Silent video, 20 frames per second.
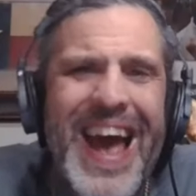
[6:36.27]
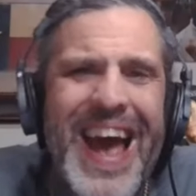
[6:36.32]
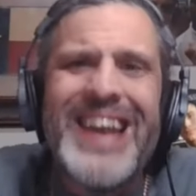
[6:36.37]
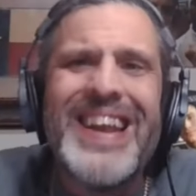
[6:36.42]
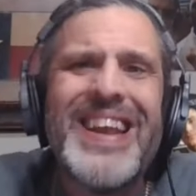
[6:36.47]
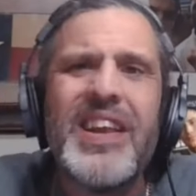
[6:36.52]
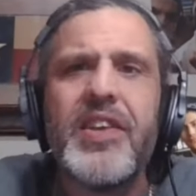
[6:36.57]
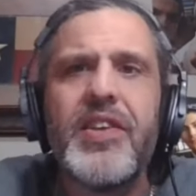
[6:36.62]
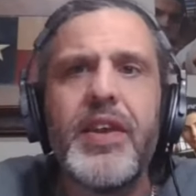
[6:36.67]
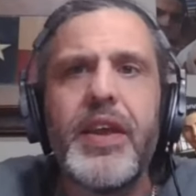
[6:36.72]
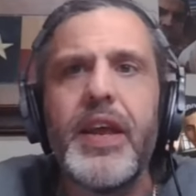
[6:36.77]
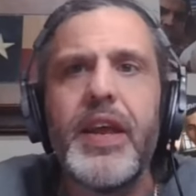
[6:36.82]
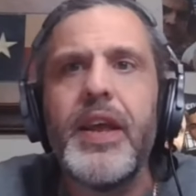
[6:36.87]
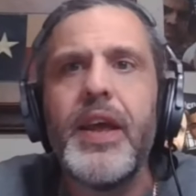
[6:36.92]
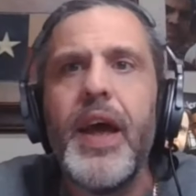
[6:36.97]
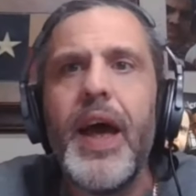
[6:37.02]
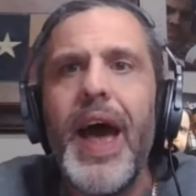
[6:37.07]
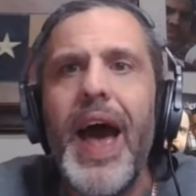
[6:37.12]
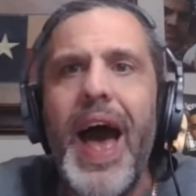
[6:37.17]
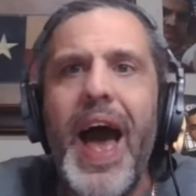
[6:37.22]

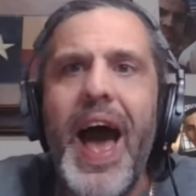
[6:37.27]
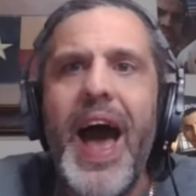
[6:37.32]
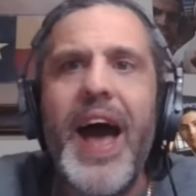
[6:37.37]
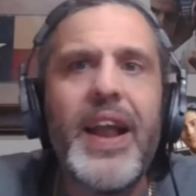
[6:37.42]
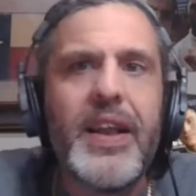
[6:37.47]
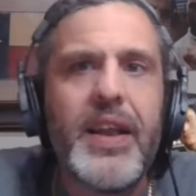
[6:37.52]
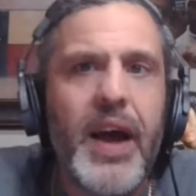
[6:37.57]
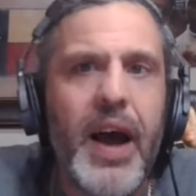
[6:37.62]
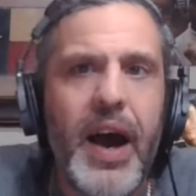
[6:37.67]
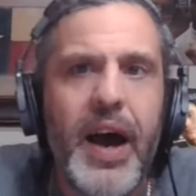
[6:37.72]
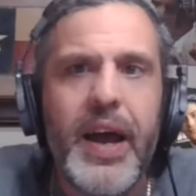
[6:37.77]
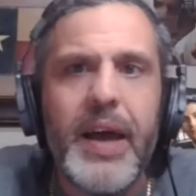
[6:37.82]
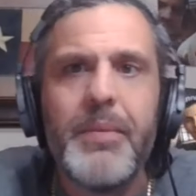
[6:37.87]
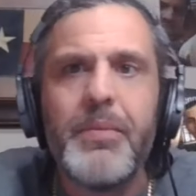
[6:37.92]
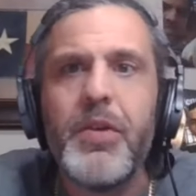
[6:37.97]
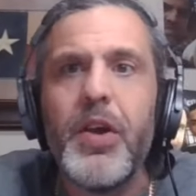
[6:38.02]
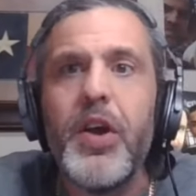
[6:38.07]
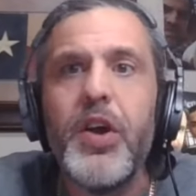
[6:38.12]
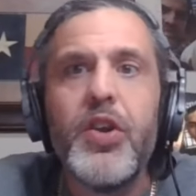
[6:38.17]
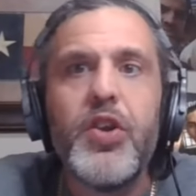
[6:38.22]
tendency at
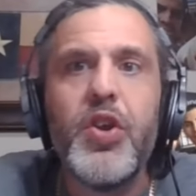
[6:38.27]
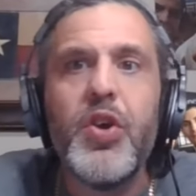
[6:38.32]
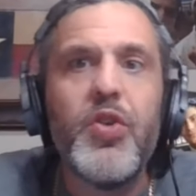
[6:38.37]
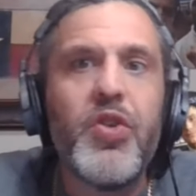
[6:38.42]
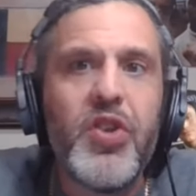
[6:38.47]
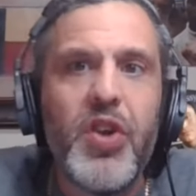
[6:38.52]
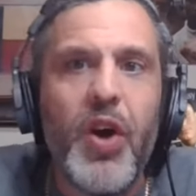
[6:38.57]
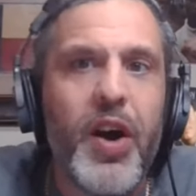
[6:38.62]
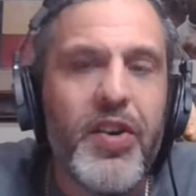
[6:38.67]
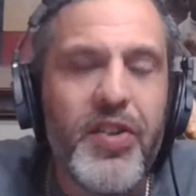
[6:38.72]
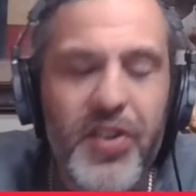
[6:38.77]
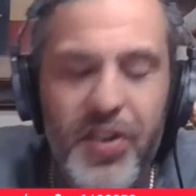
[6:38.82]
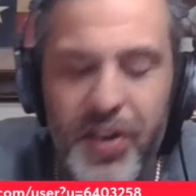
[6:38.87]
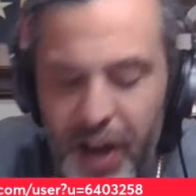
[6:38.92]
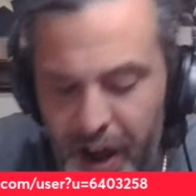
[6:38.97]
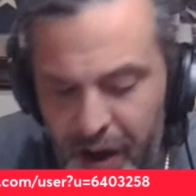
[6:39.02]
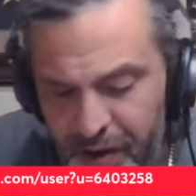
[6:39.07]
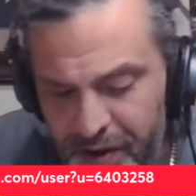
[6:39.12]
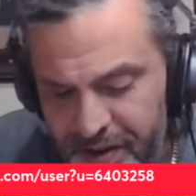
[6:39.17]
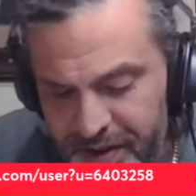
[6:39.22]
times to start
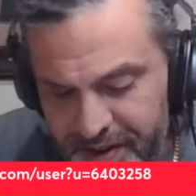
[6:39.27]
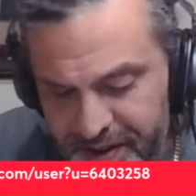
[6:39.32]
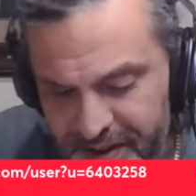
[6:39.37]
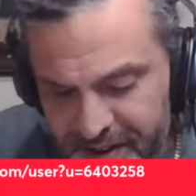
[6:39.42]
slow.